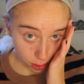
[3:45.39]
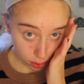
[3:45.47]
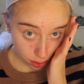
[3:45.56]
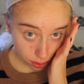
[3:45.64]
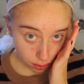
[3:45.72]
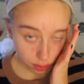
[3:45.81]

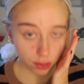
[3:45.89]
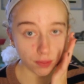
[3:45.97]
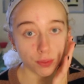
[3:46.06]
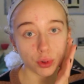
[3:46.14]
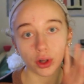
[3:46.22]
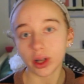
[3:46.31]
it's
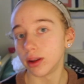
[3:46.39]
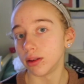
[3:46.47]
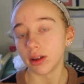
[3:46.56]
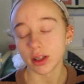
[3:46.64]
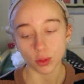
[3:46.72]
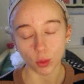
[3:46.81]

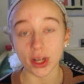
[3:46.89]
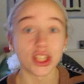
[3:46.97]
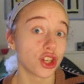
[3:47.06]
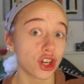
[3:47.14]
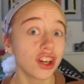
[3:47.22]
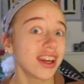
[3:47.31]

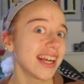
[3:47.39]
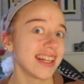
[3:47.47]
winter.